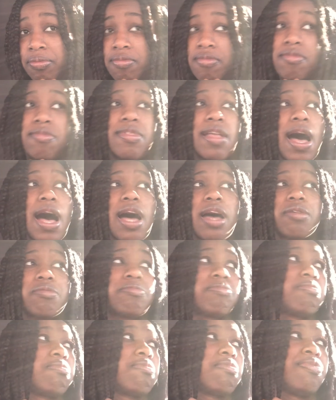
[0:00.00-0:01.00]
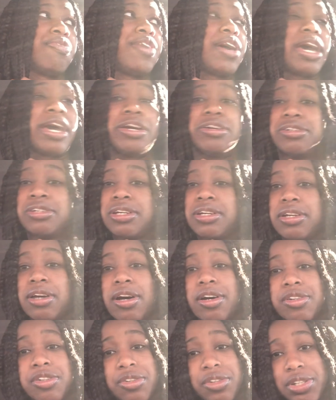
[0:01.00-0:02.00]
Not the
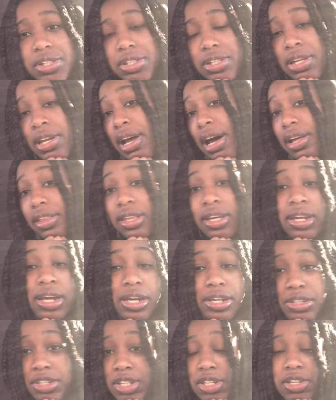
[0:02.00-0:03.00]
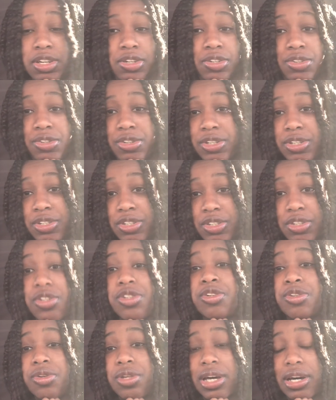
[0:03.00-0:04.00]
1800s, not the 1900s.
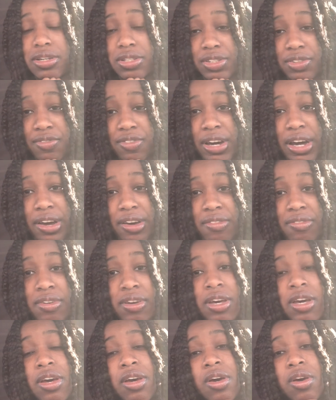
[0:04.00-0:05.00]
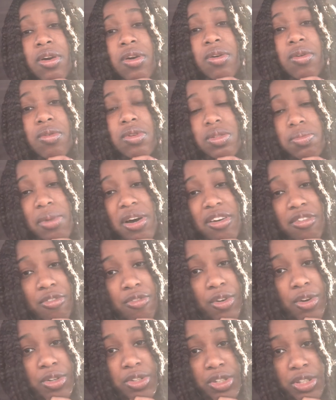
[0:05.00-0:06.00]
2005 was my
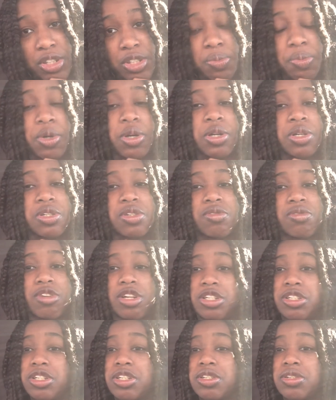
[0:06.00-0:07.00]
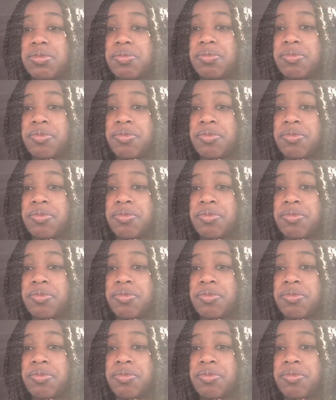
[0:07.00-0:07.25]
first experience of racism.